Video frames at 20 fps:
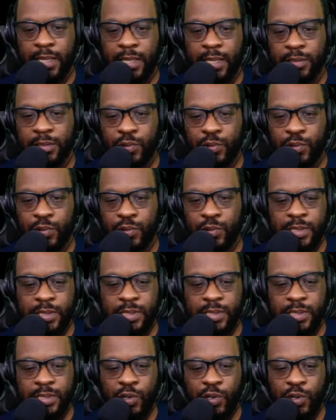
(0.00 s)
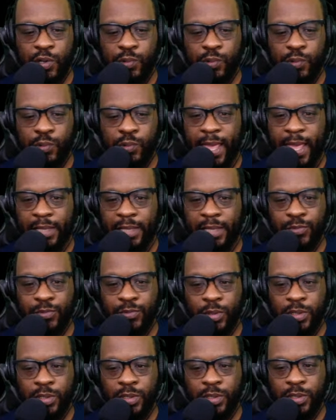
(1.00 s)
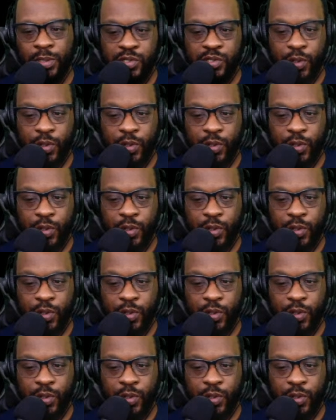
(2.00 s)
it doesn't hurt to ask for one. This is your